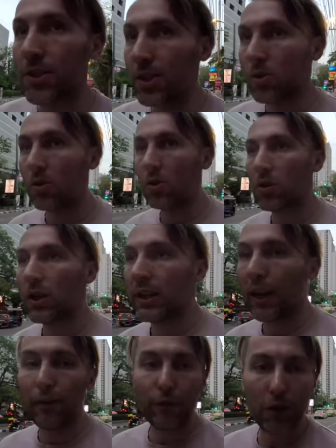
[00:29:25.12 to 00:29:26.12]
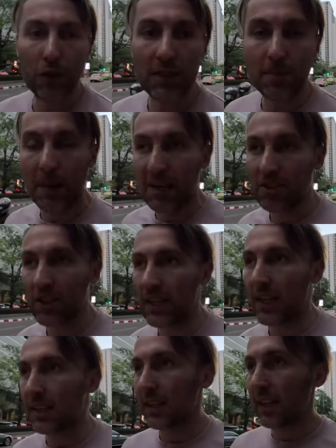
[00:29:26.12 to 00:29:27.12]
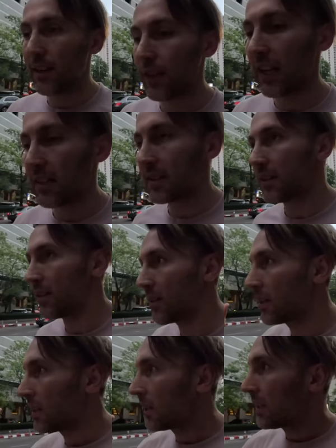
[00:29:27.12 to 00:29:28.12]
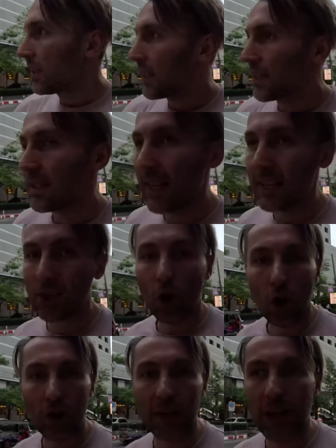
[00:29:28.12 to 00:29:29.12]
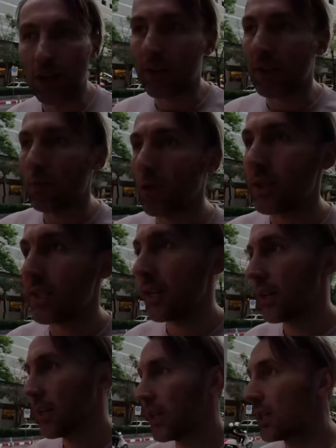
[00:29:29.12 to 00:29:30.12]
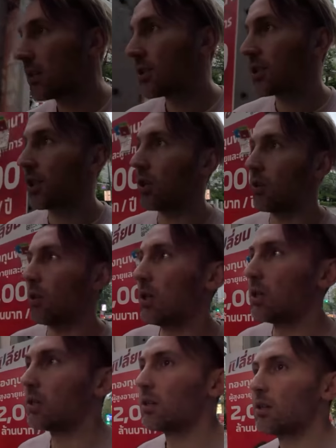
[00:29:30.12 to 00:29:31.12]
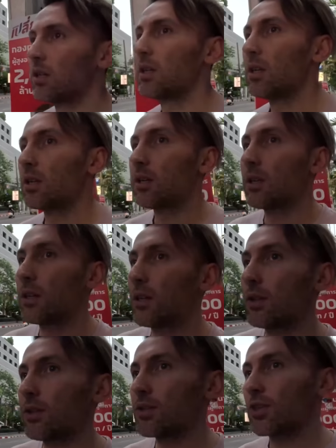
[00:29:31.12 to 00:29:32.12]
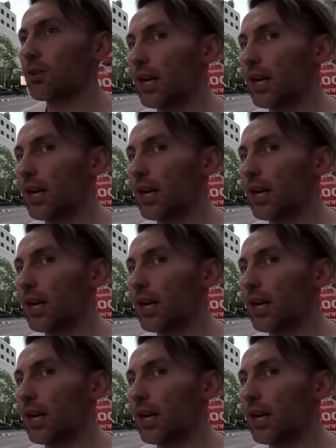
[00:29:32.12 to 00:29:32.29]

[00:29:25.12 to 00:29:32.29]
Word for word: to go and have food, especially in the evenings. It's less hot now than it was earlier, so so